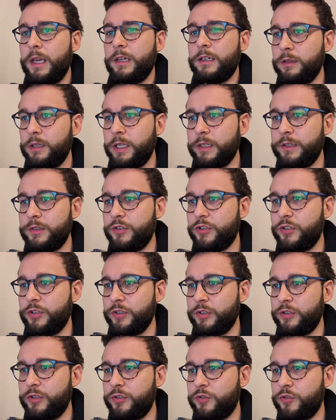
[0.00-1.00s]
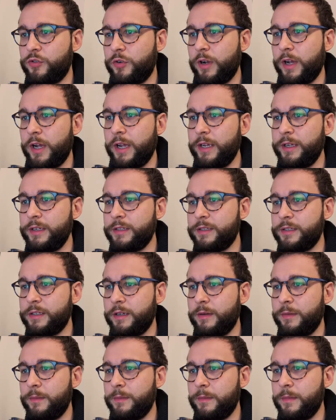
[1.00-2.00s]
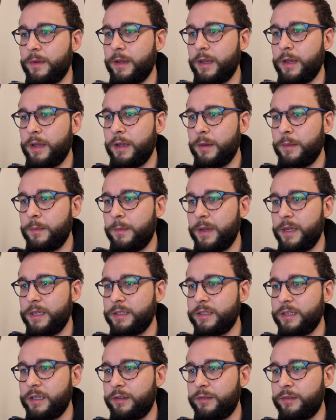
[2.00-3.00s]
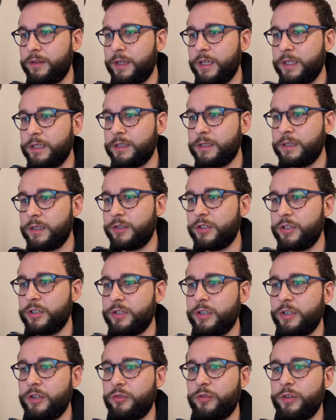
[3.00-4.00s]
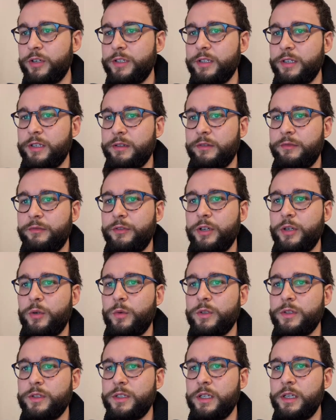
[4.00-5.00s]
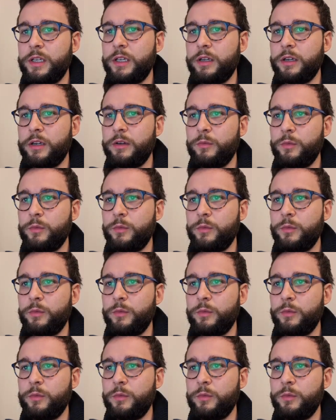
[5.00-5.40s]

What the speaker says: Let's just try some basic things, such as increasing the frequency here.